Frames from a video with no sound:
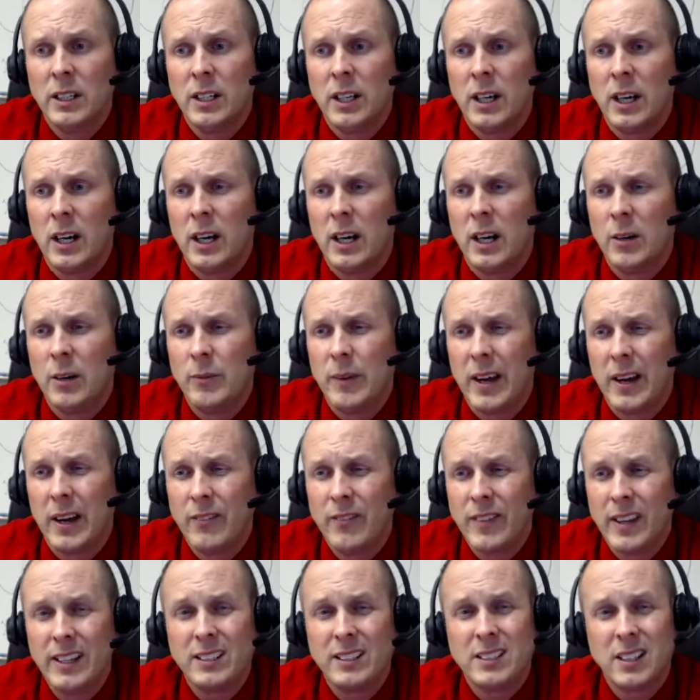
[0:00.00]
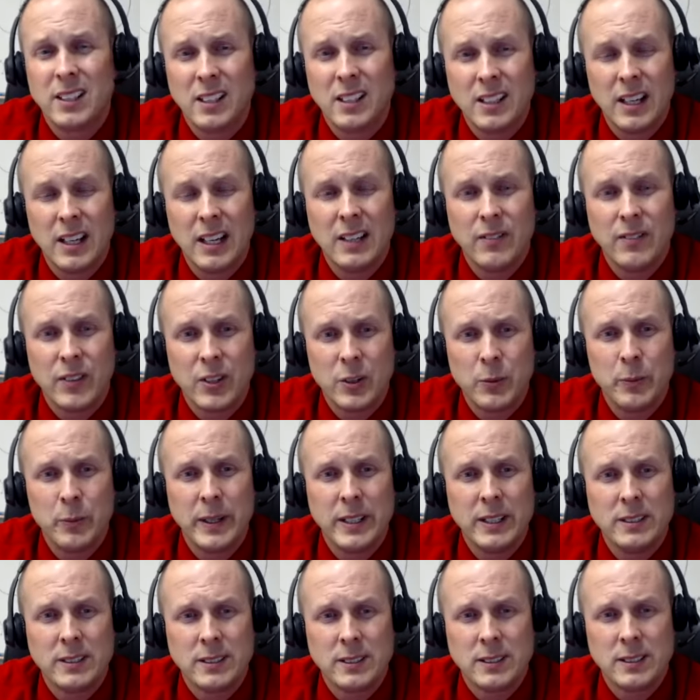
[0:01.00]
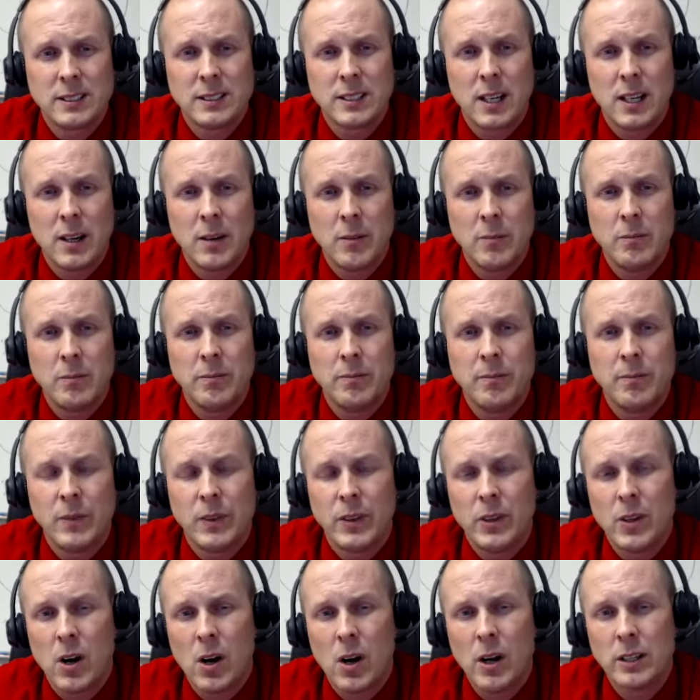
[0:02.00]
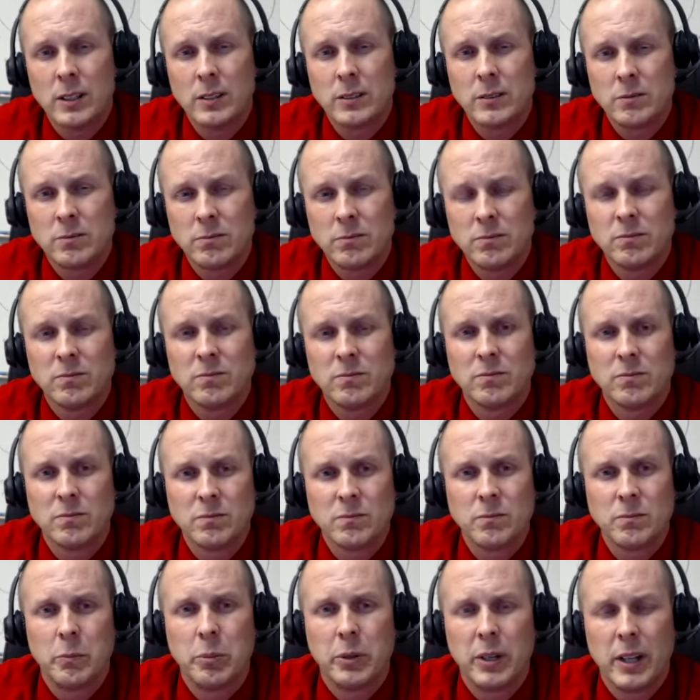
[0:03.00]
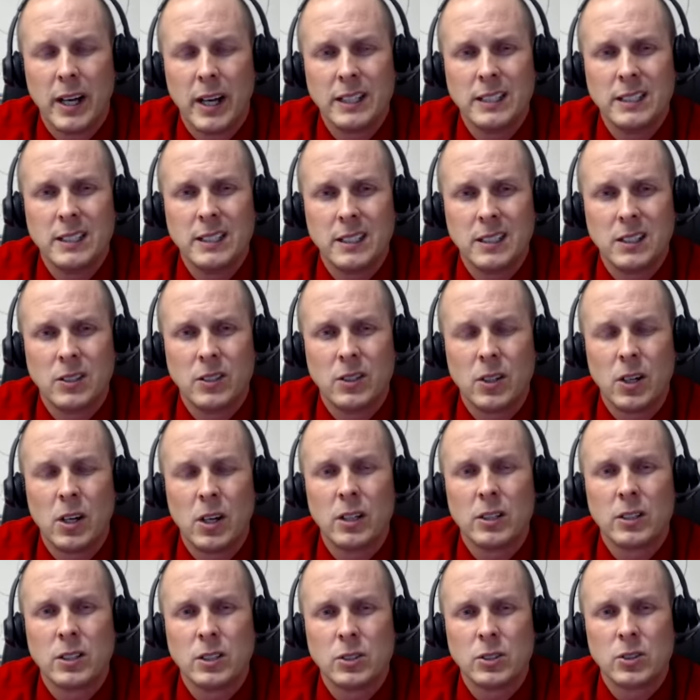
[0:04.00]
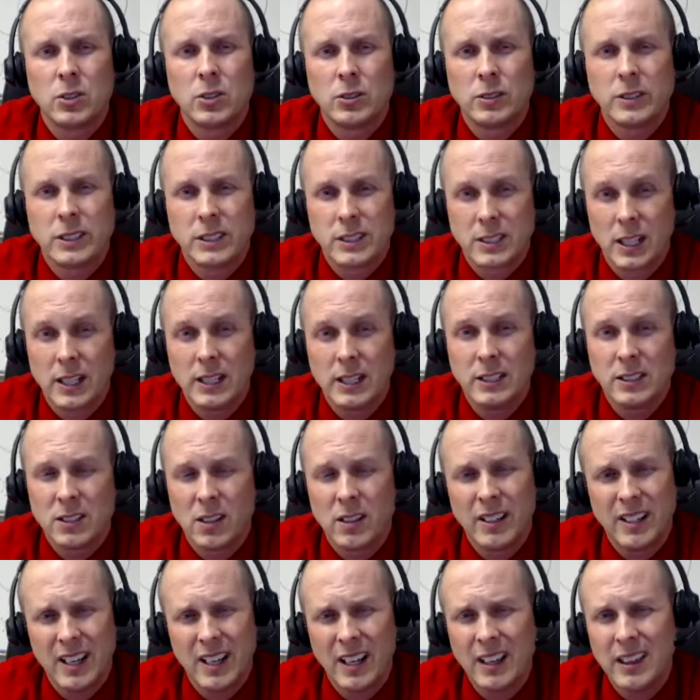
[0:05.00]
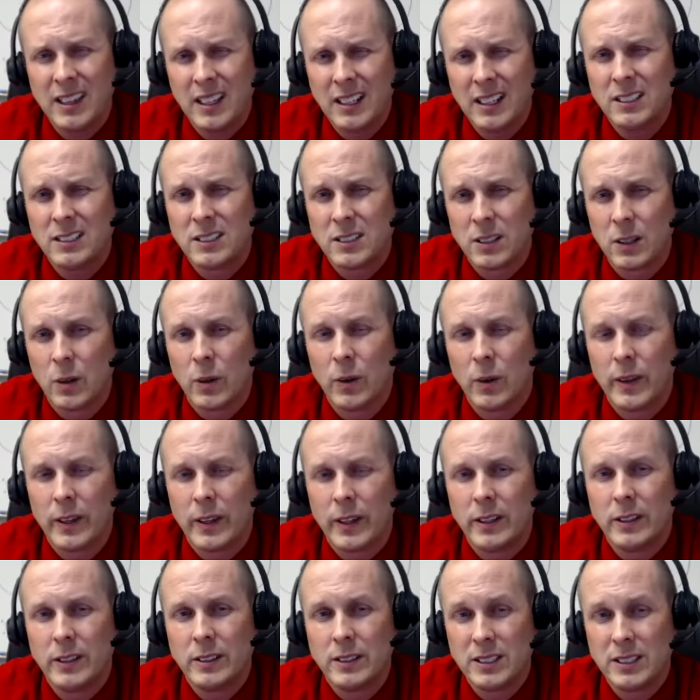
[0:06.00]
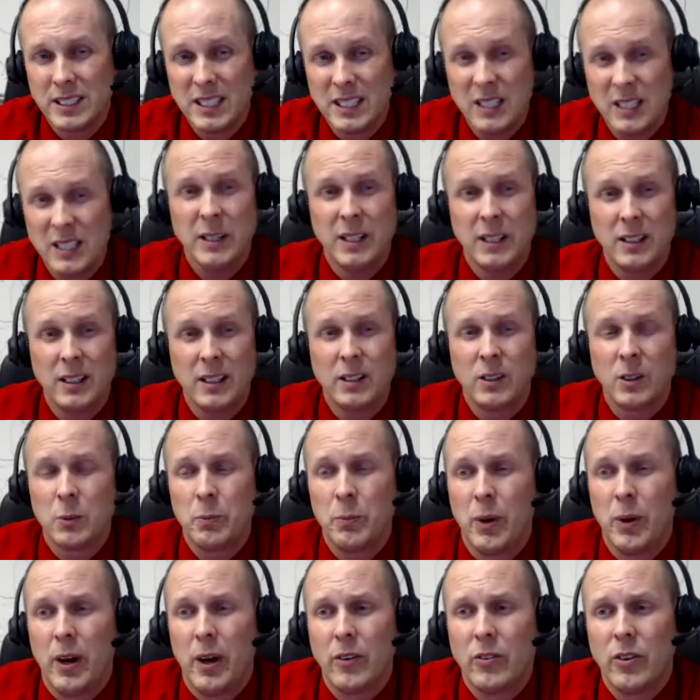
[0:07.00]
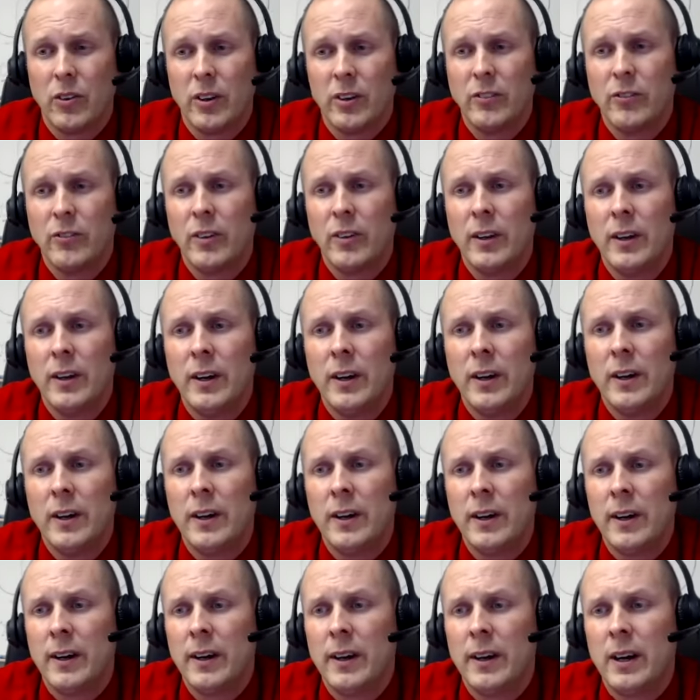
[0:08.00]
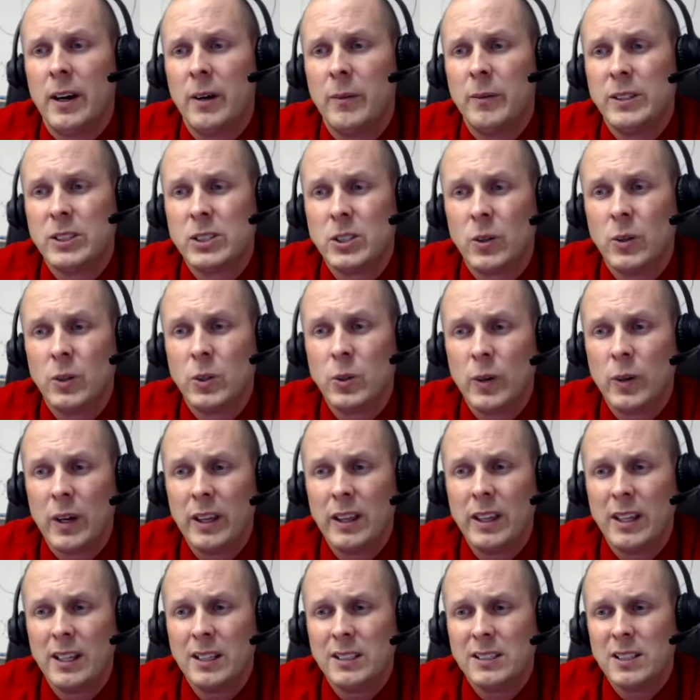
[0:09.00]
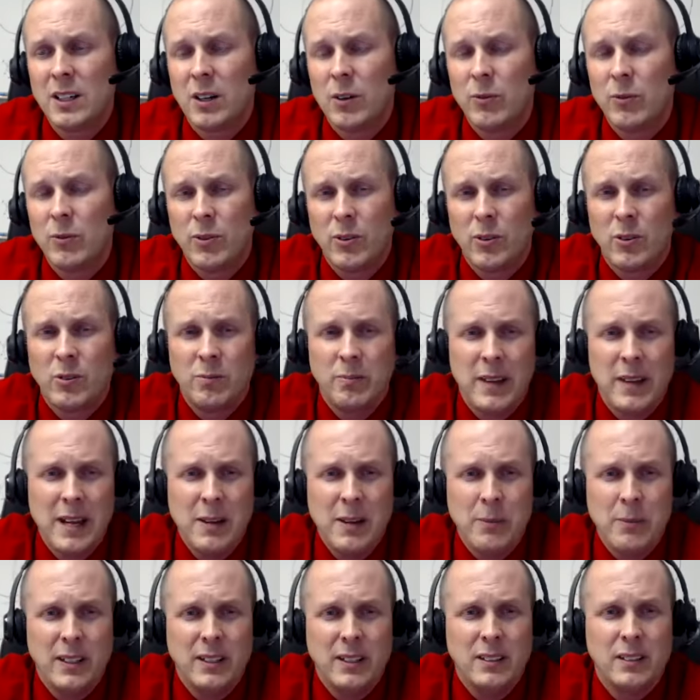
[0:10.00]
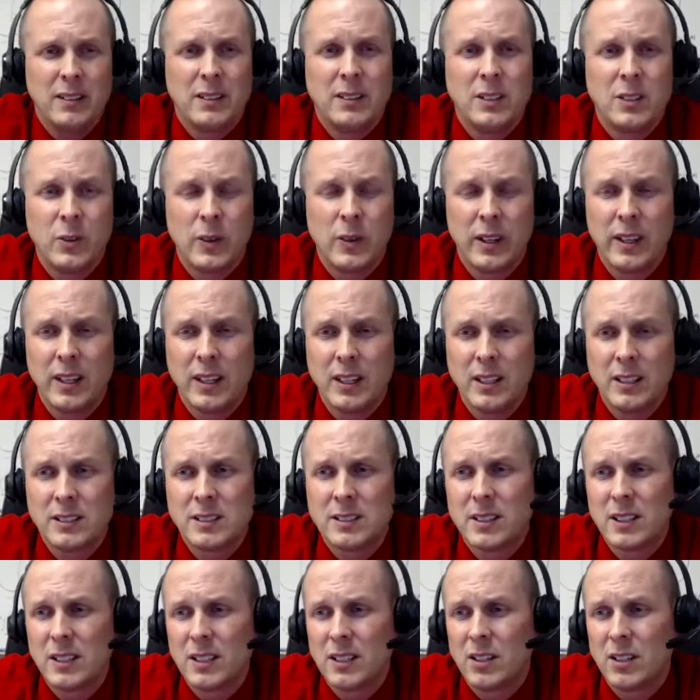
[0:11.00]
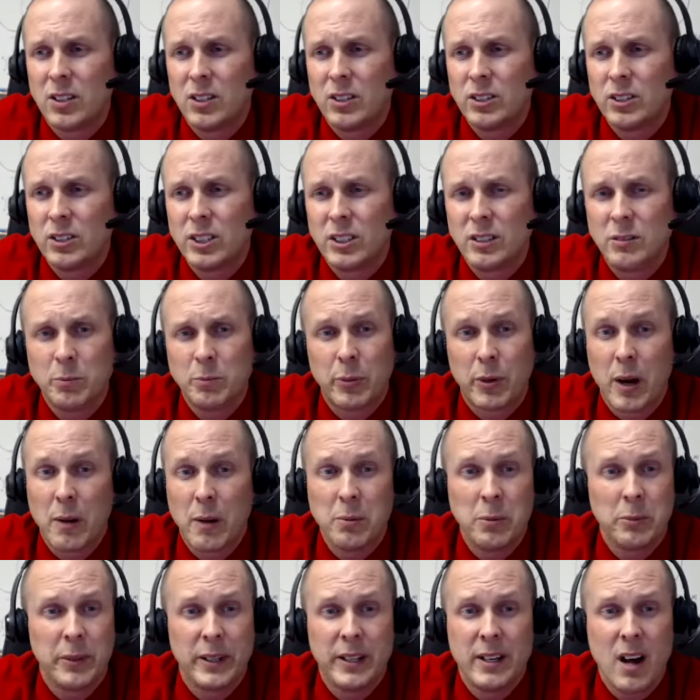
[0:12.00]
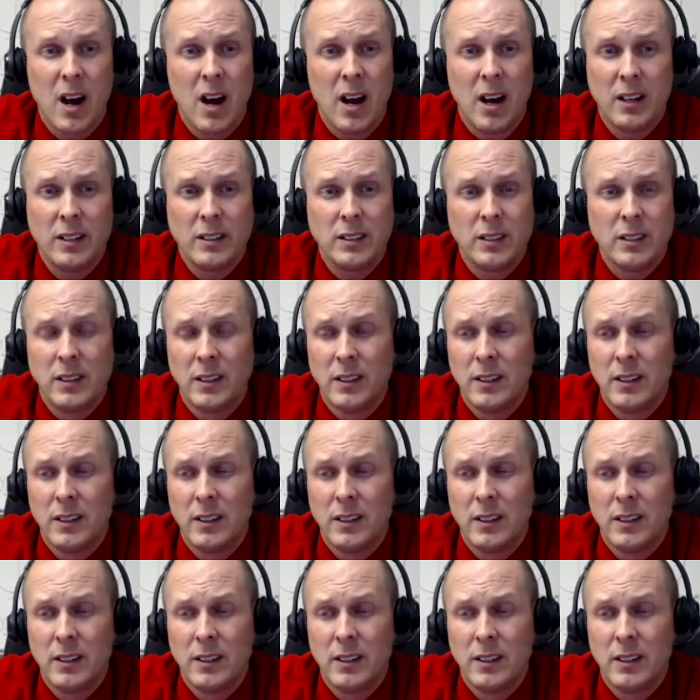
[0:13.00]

Have there been some non-blinded or non-controlled studies on it? I think so, that seemingly look positive. And so do I think it's helpful? Maybe. Do I think it's going to hurt you? Probably not.